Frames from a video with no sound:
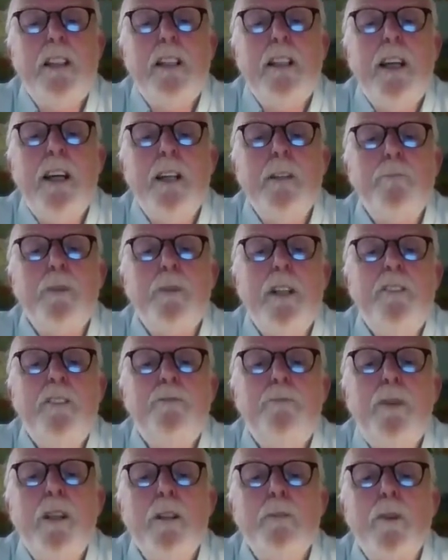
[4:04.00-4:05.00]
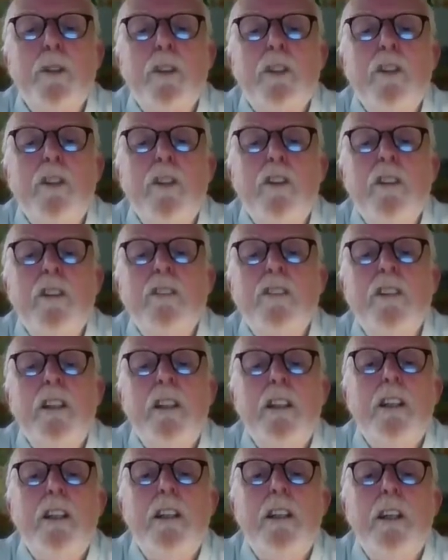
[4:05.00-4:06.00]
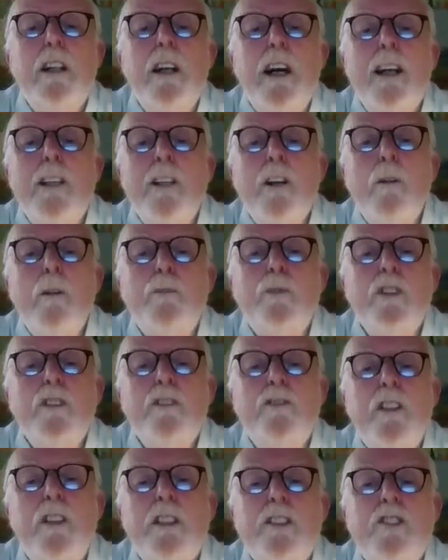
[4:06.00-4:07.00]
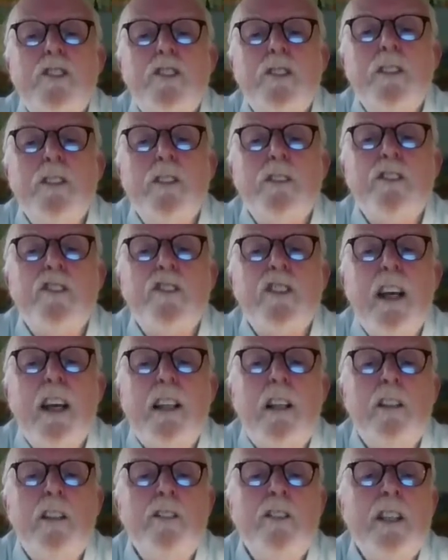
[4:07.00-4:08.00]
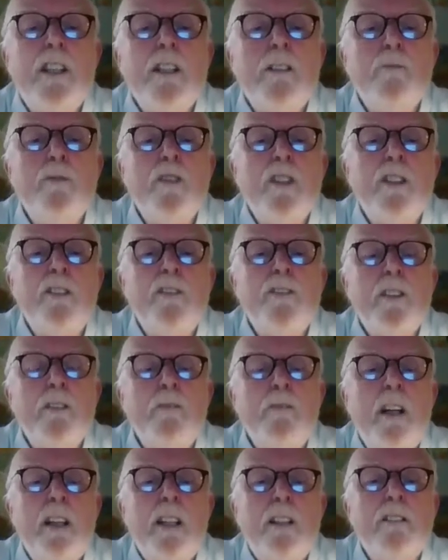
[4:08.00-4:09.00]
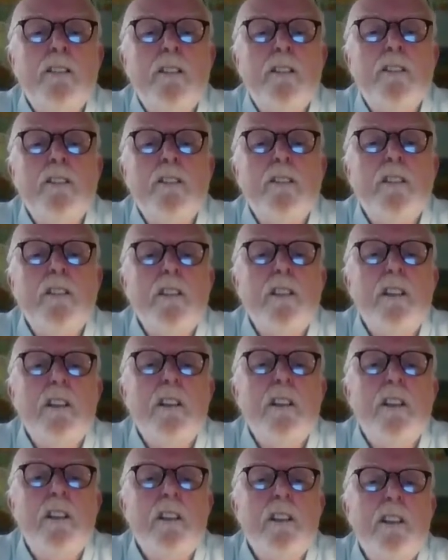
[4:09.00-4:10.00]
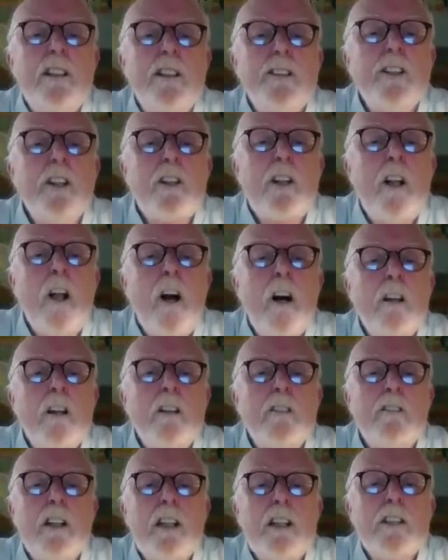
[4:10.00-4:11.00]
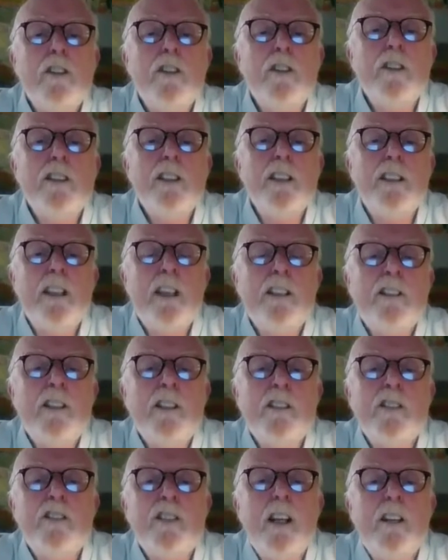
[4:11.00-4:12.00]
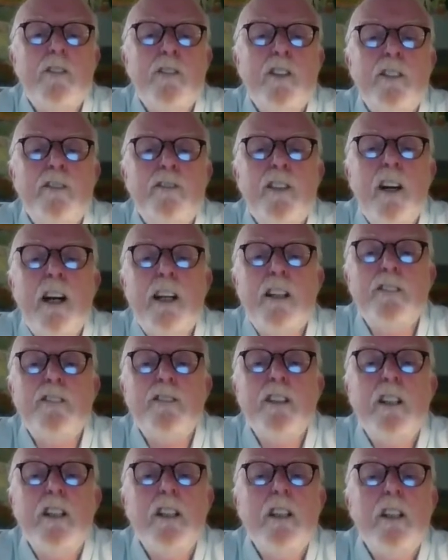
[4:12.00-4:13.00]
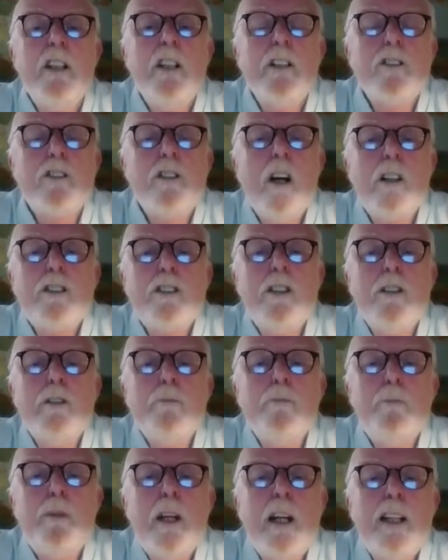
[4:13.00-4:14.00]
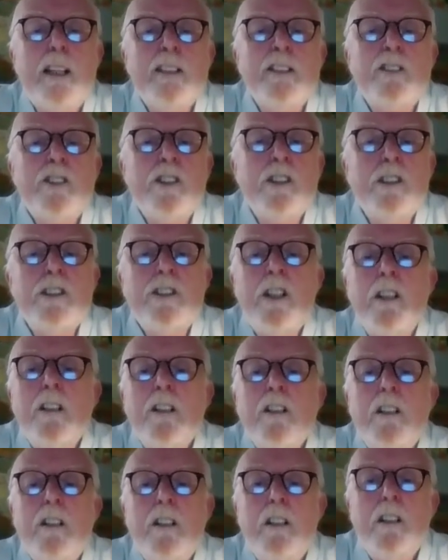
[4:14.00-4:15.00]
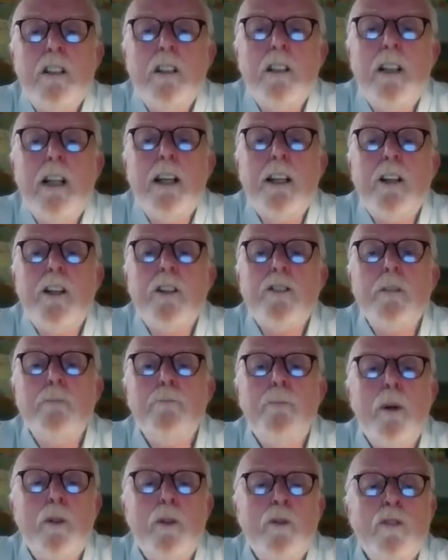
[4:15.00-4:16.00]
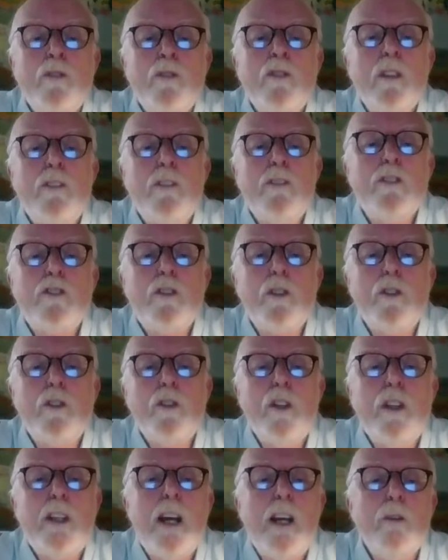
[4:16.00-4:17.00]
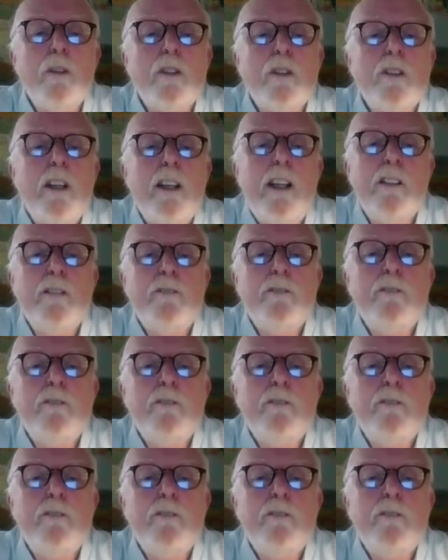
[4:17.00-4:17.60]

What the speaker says: In a brief paper called An Observation on Settler Names in Fermanagh, in the Clocker Record in 1975, Dr. Brian Turner laid out the bones of the story I will tell you.